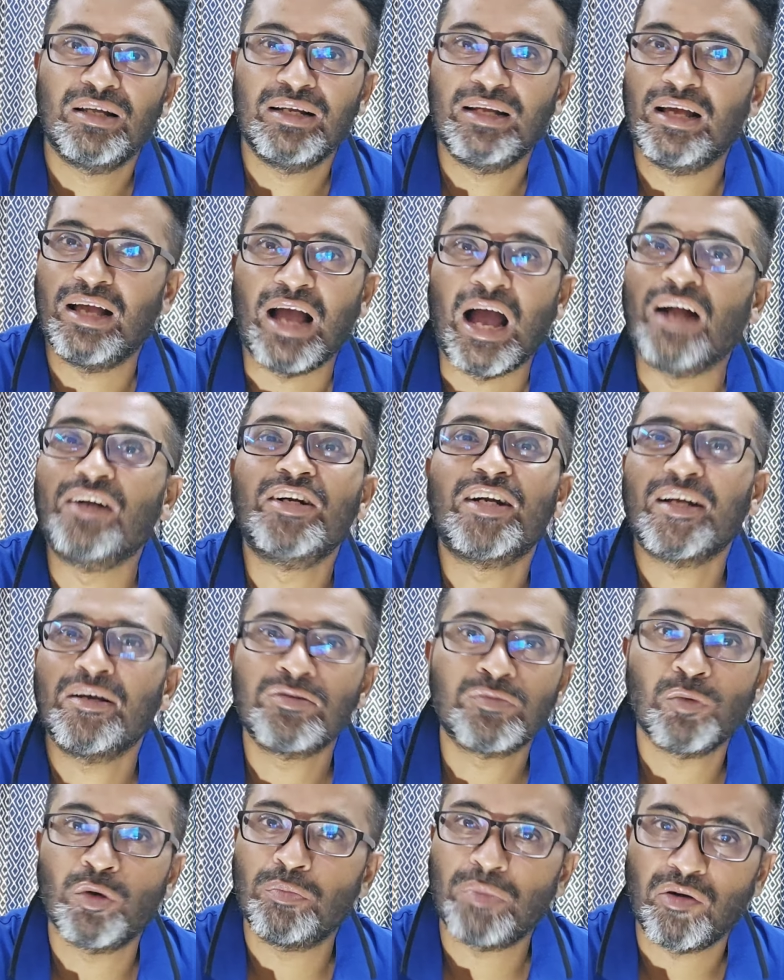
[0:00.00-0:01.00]
100
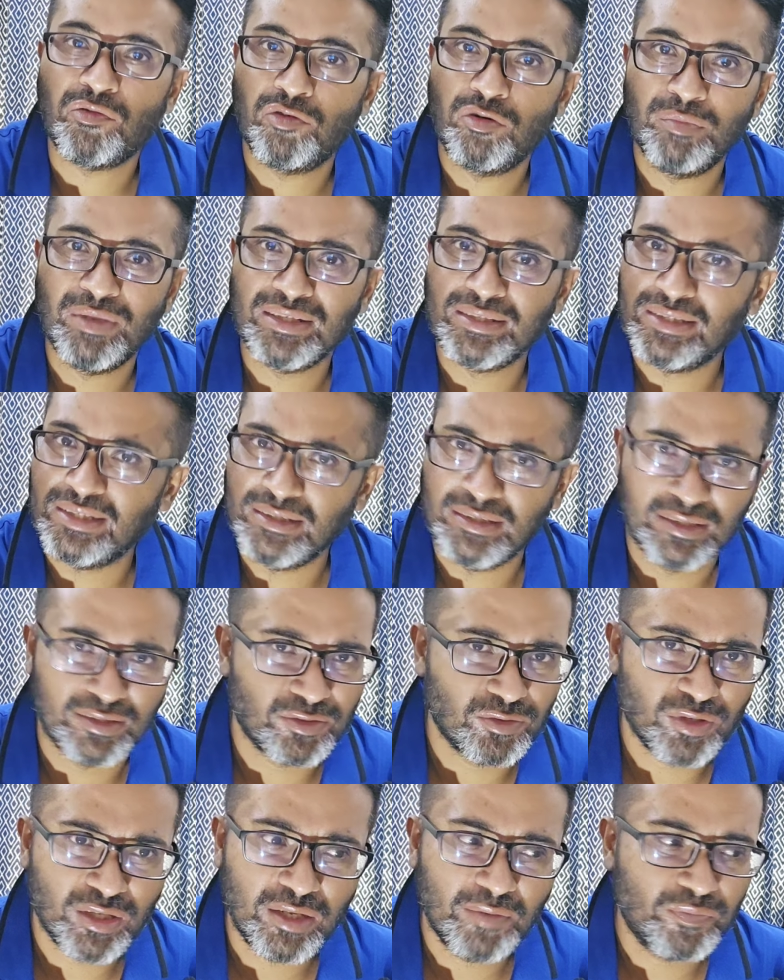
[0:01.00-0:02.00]
times more performance than this.
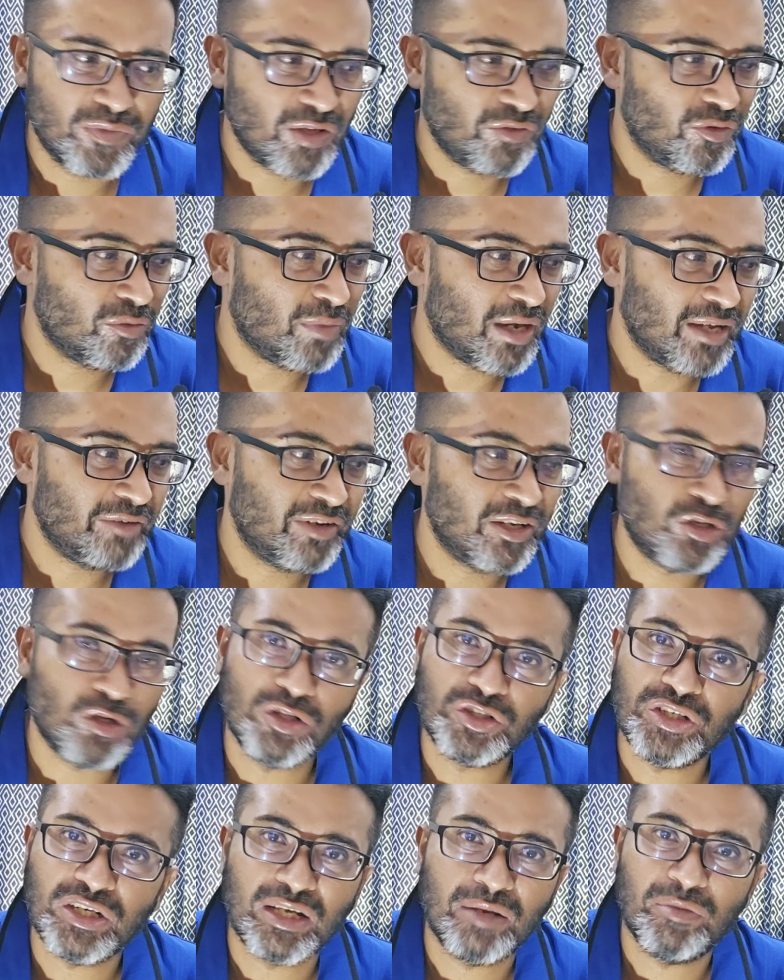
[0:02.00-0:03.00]
Okay. If you buy even
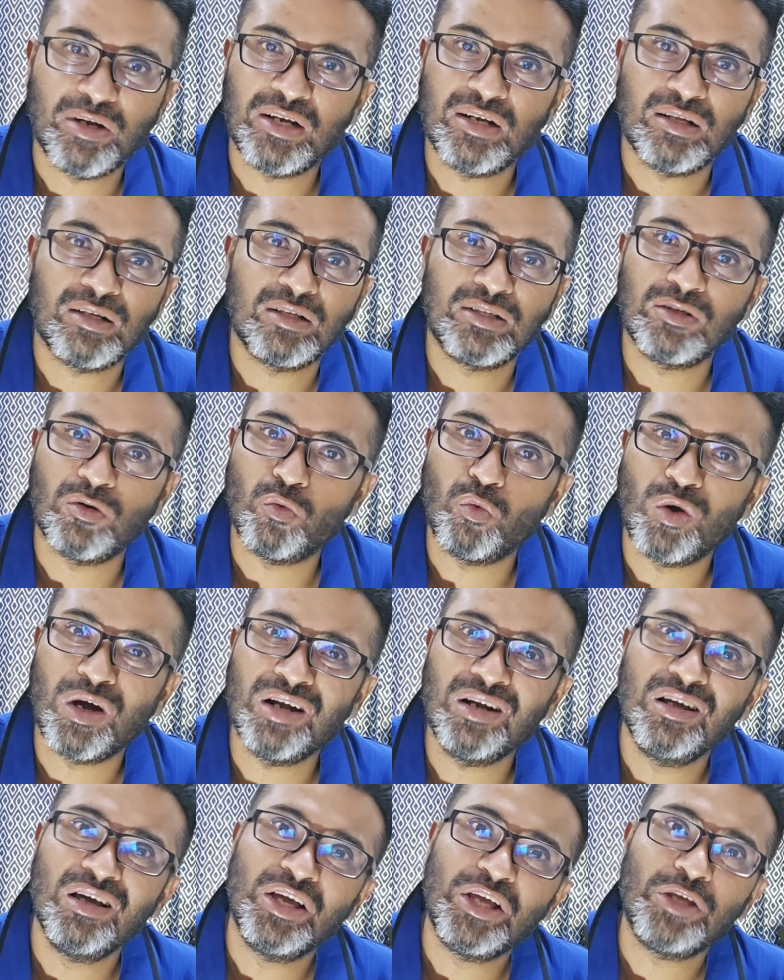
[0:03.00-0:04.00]
Dolce & Gabbana, the
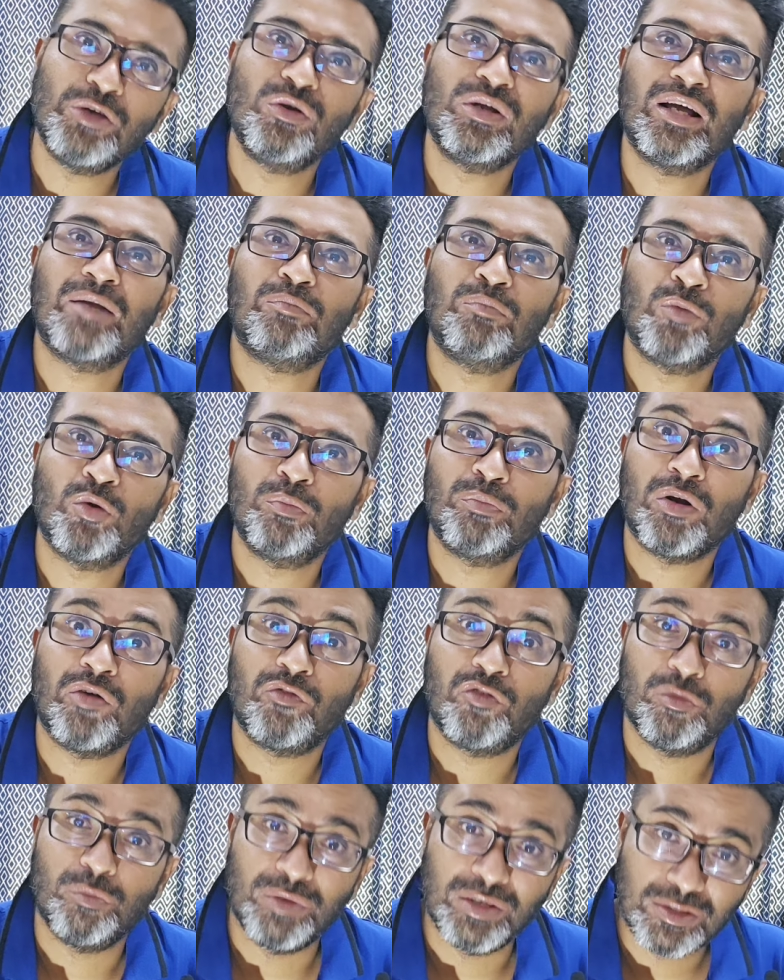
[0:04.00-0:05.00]
one, you'll get more
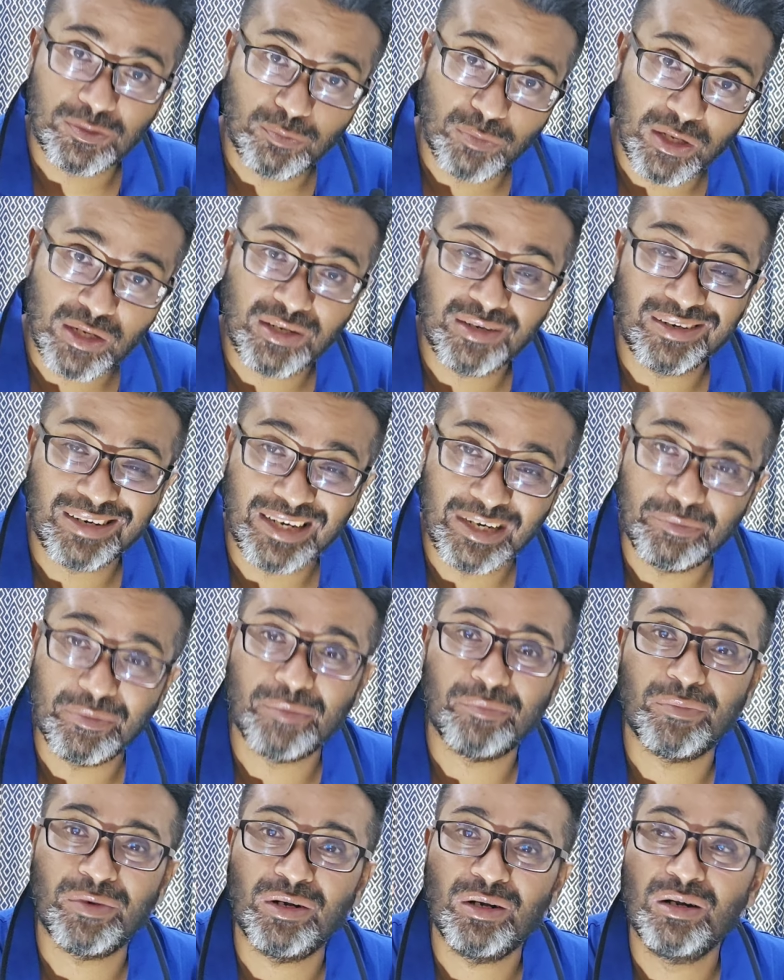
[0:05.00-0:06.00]
performance. But
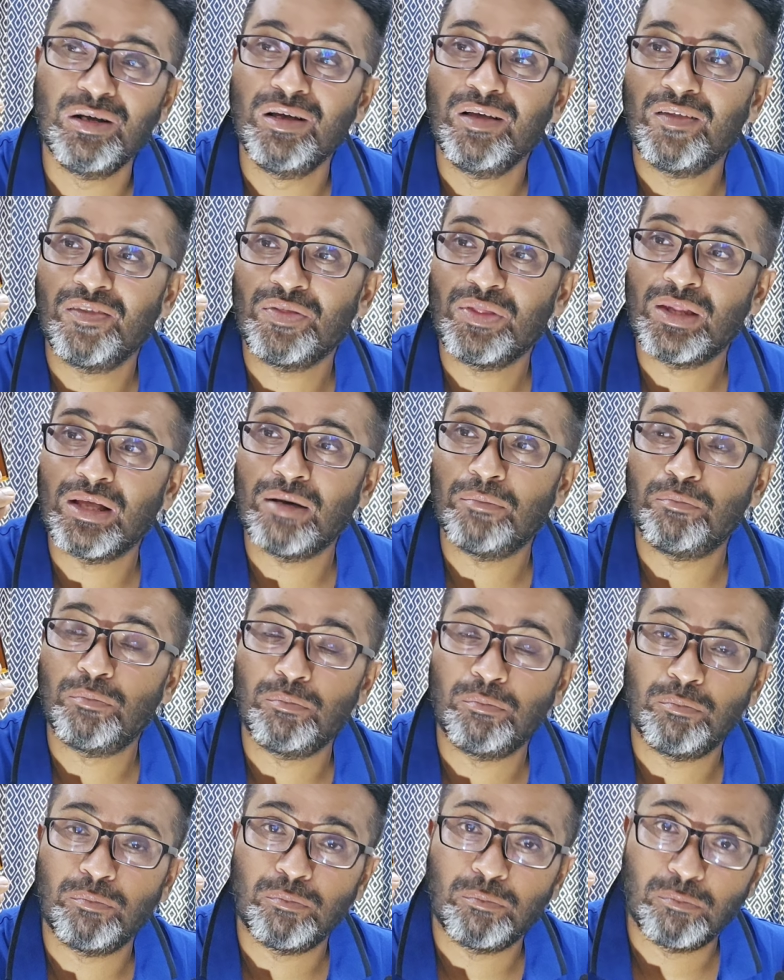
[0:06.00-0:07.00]
remember the
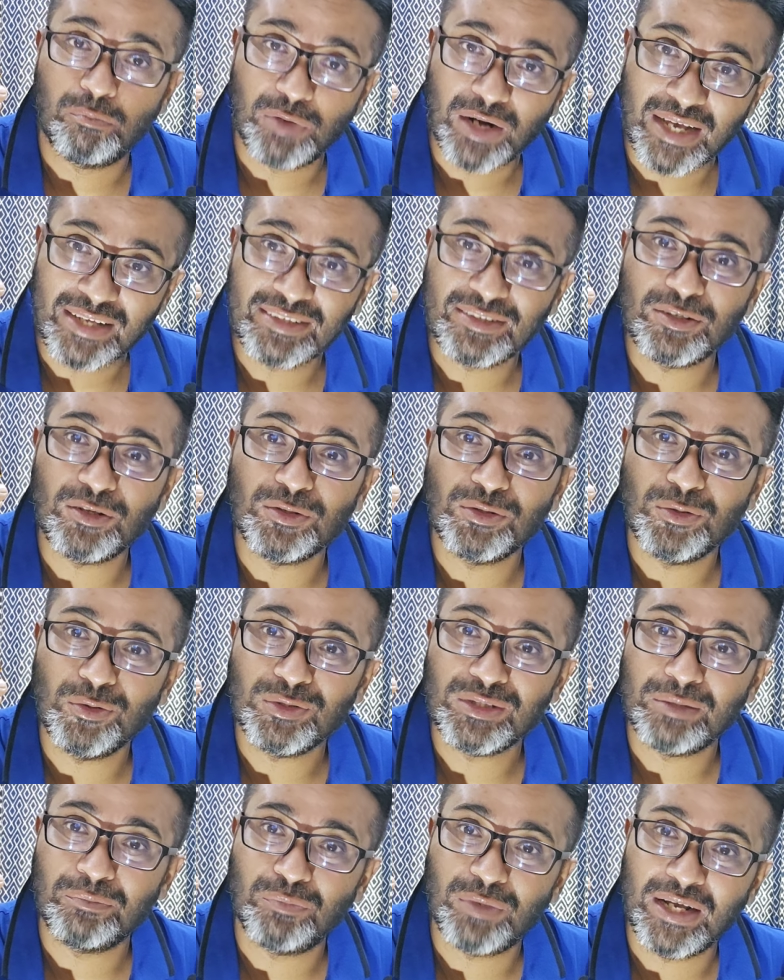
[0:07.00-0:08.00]
prices on
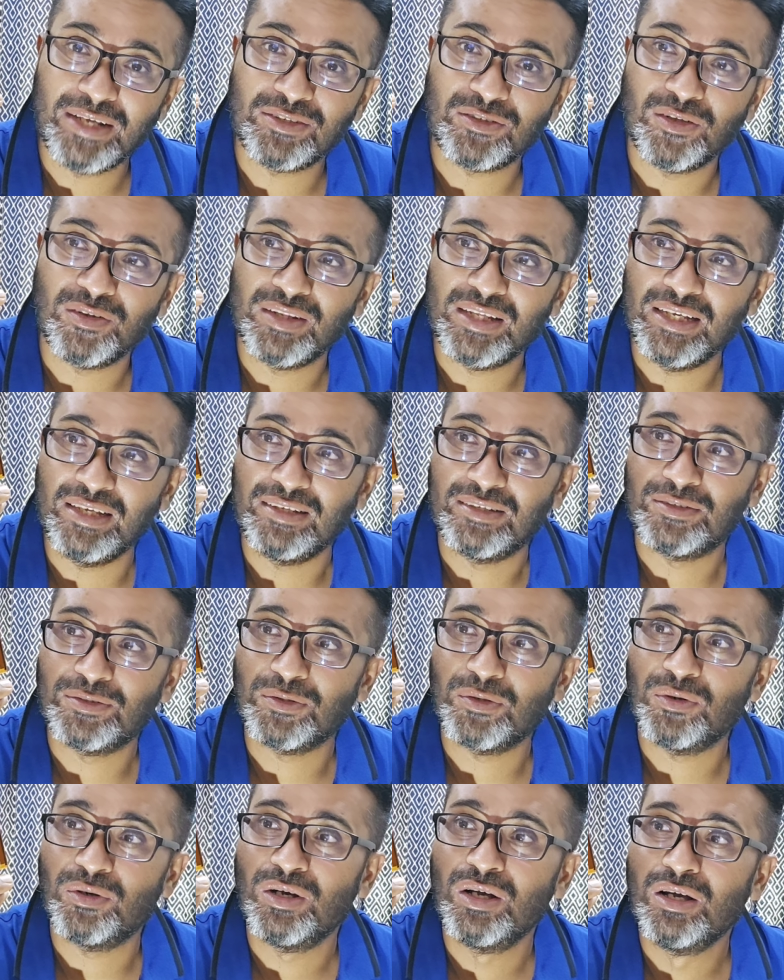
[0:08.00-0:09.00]
those and price on these.
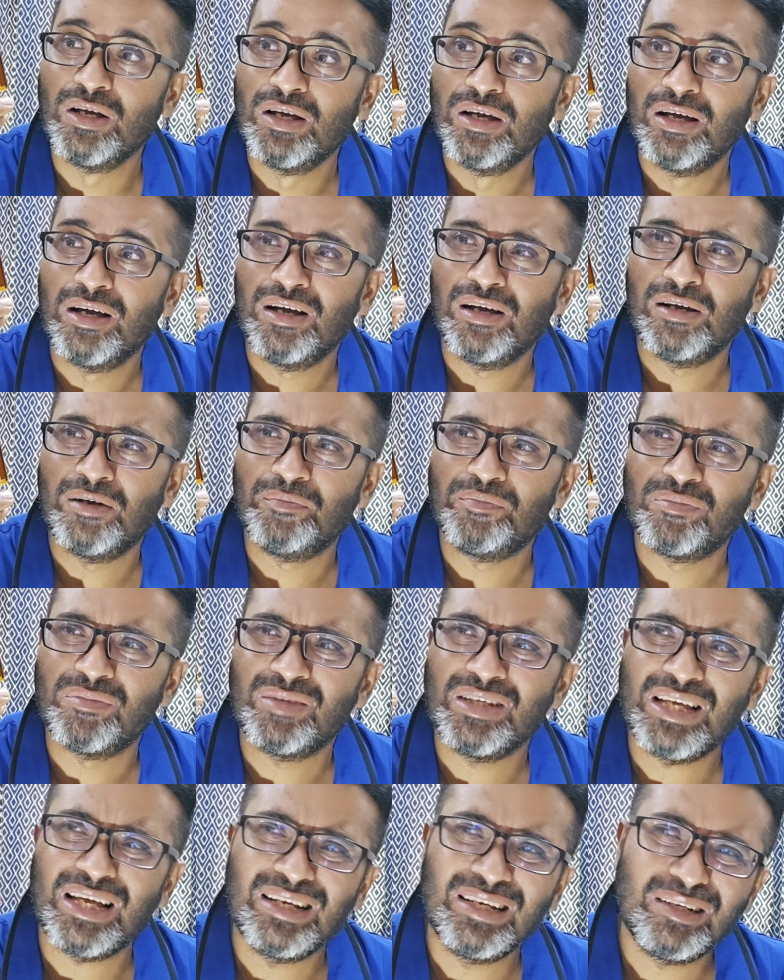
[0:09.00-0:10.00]
So uh,
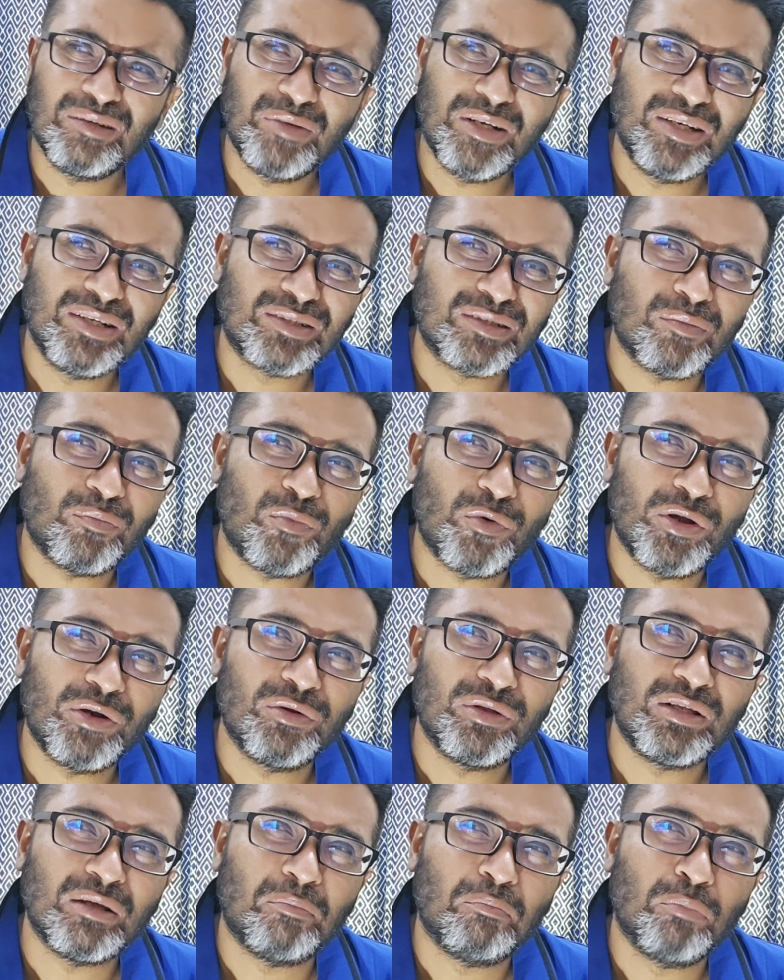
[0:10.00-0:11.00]
yeah, a little bit disappointed
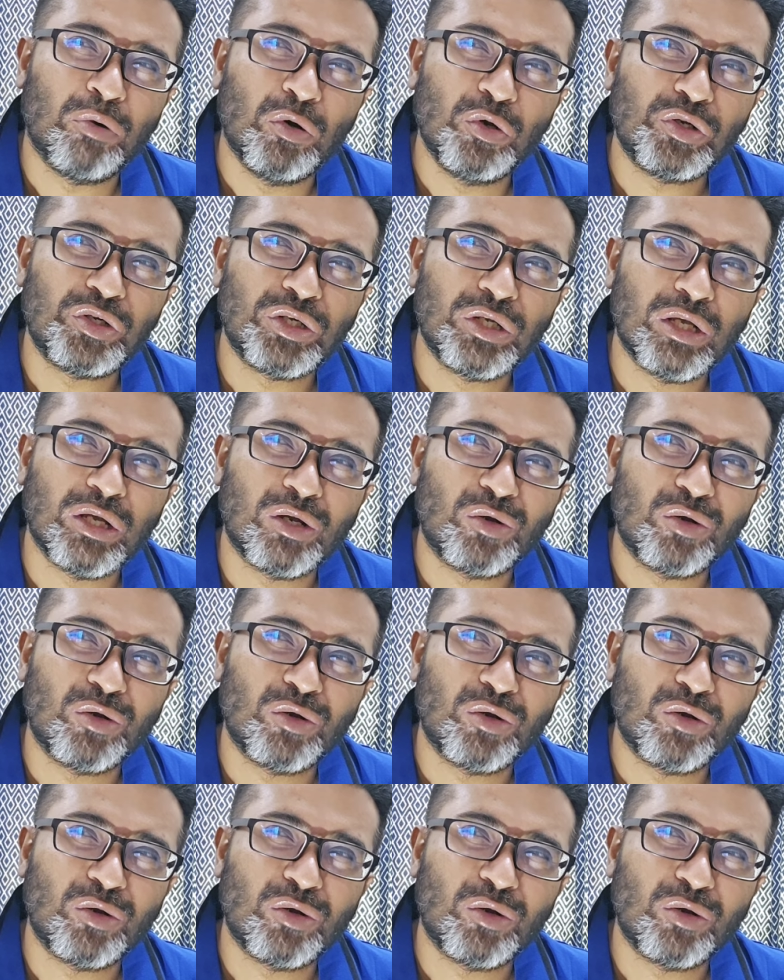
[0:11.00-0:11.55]
with the push.